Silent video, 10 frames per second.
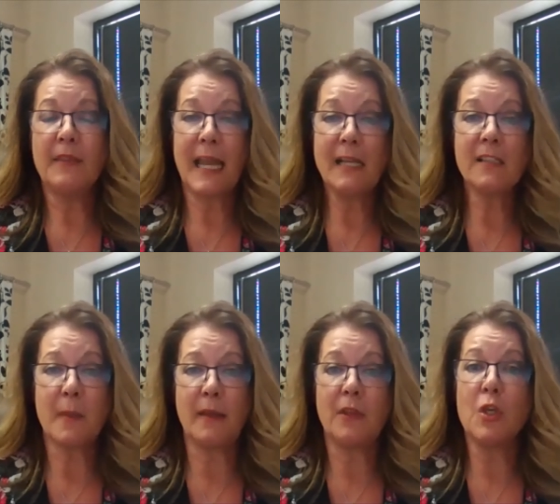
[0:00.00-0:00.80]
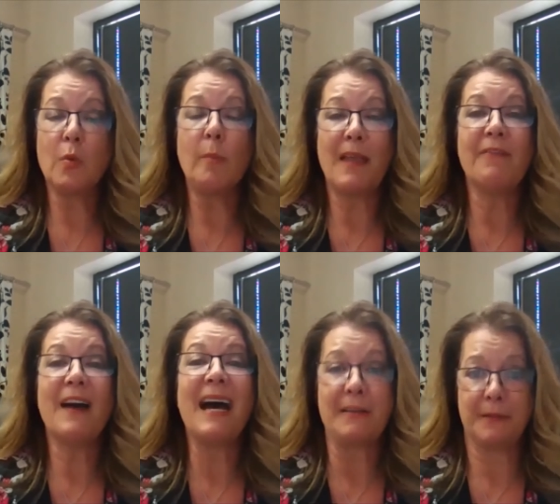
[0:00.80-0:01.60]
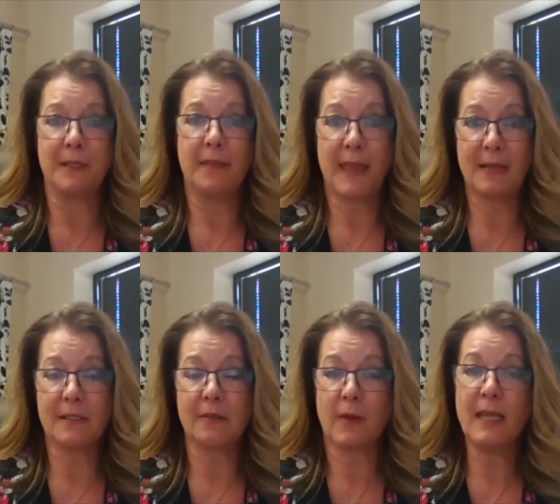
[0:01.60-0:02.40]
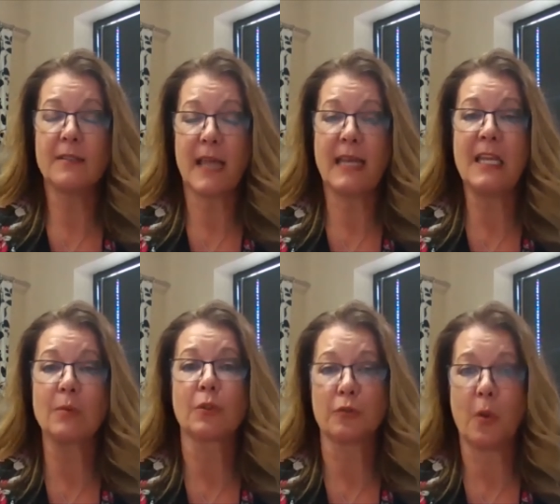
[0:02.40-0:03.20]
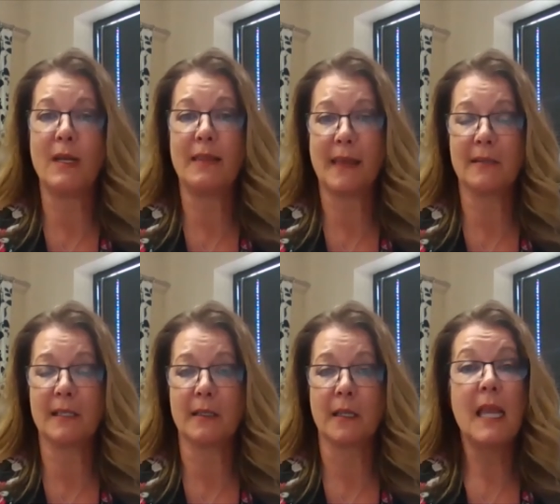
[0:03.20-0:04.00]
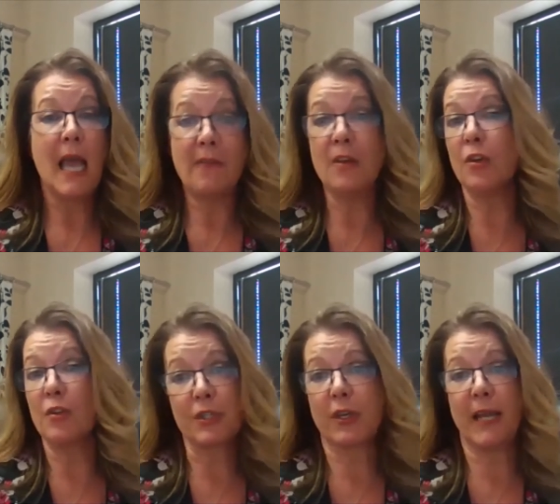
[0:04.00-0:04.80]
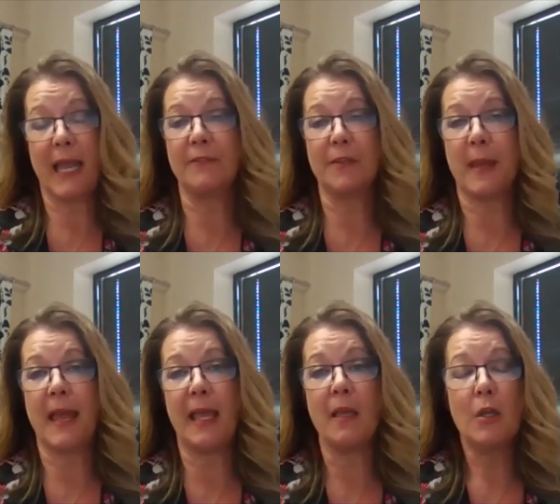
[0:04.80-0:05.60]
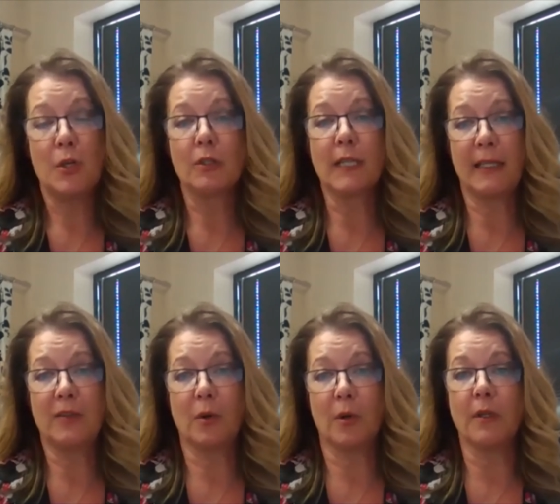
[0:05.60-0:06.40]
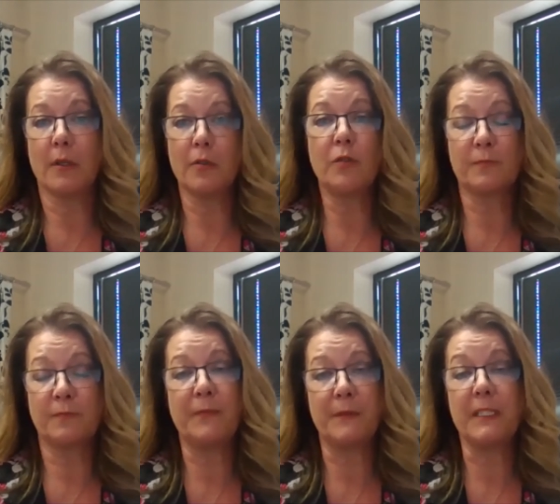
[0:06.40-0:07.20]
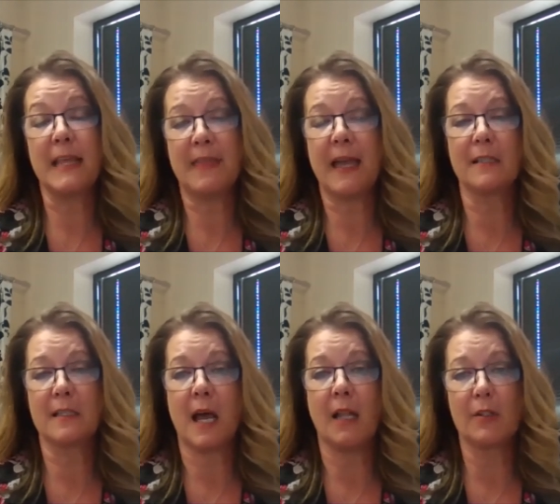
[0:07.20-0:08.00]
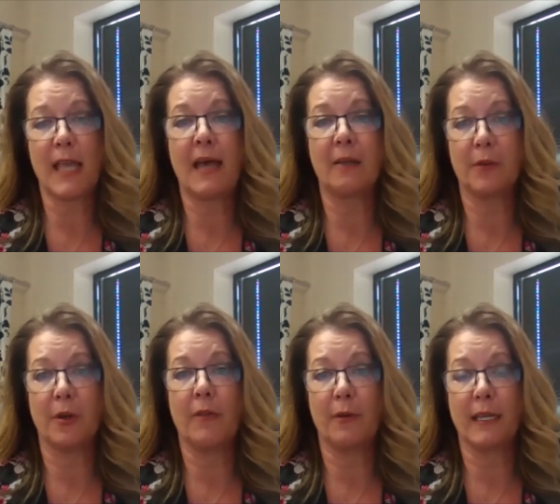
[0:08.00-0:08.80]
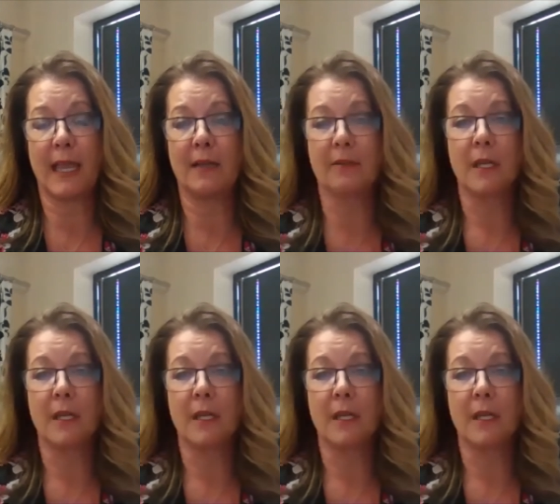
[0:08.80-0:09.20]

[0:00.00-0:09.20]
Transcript: the next month you will pay $5,000, right? Because that equals your $20,000. And then you're just going to have to pay your landlord $10,000 out of your other account.